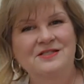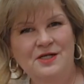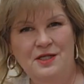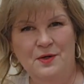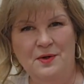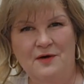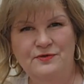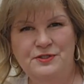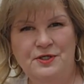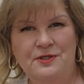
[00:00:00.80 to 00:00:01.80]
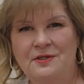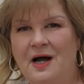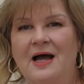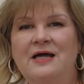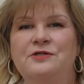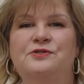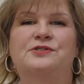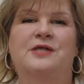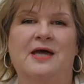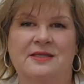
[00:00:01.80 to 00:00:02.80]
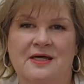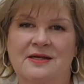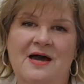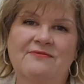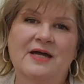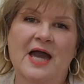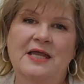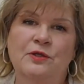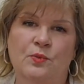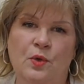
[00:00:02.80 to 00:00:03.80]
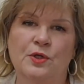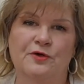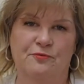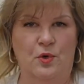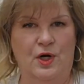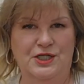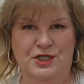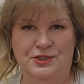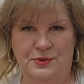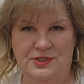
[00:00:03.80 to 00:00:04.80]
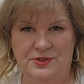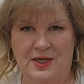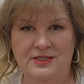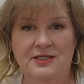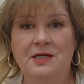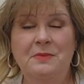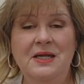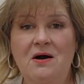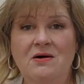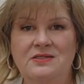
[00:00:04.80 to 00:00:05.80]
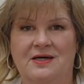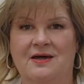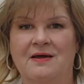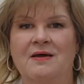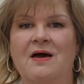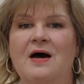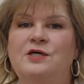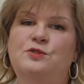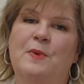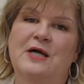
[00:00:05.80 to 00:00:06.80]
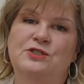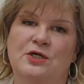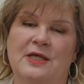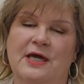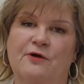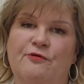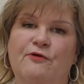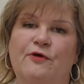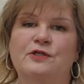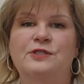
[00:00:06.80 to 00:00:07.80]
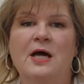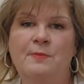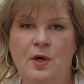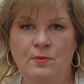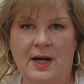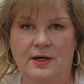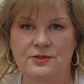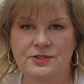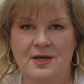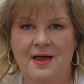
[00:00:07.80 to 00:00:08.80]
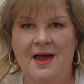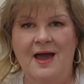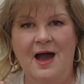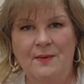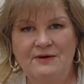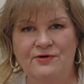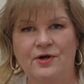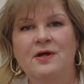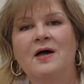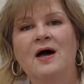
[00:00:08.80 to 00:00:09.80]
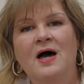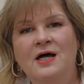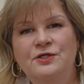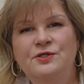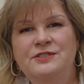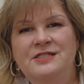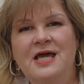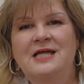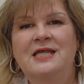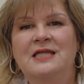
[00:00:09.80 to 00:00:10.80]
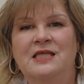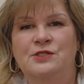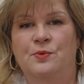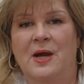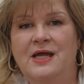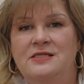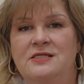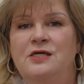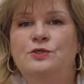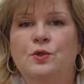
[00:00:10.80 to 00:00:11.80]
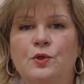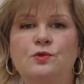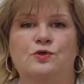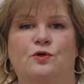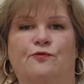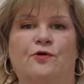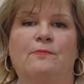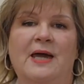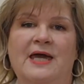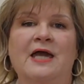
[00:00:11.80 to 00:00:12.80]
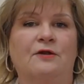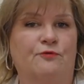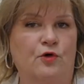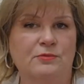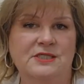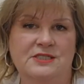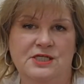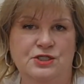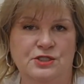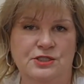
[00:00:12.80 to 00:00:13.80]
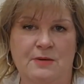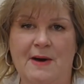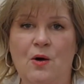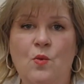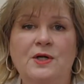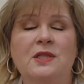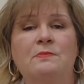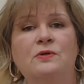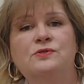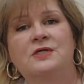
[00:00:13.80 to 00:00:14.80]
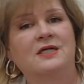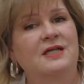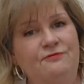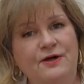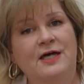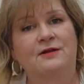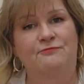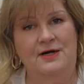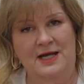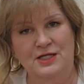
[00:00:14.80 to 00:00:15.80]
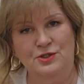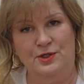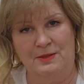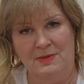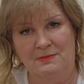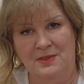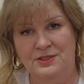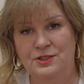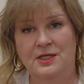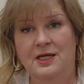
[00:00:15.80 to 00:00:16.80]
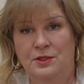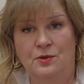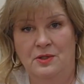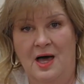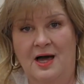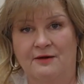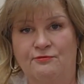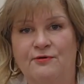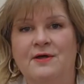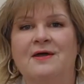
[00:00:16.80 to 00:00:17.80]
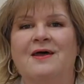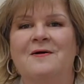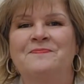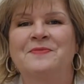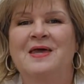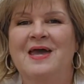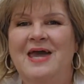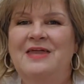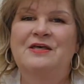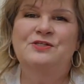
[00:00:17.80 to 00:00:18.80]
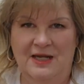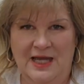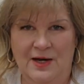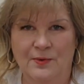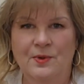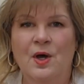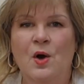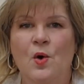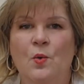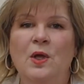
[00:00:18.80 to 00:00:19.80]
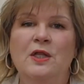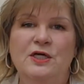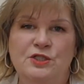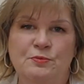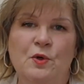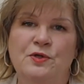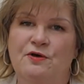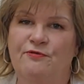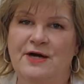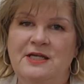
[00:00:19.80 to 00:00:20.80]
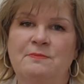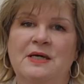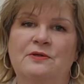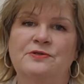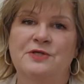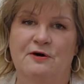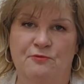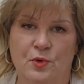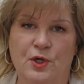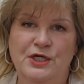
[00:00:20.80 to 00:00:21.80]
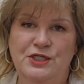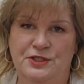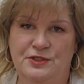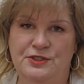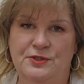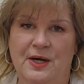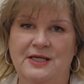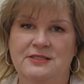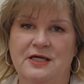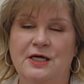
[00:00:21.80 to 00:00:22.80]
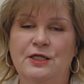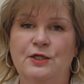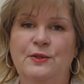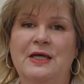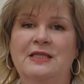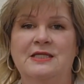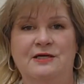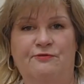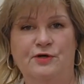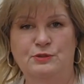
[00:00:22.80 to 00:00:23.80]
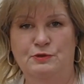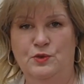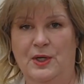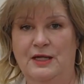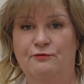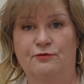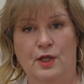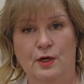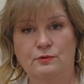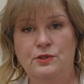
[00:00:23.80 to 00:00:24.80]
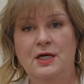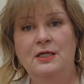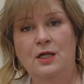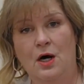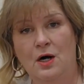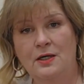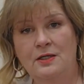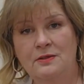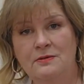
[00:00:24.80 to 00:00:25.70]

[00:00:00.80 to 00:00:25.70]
As a loan officer, I understand that navigating the world of mortgage interest rates can be daunting, especially for first-time homebuyers. However, understanding these rates is crucial for making informed decisions about one of the most significant financial commitments in your life. In this video, we'll explore the fundamentals of mortgage interest rates, including the difference between float and lock,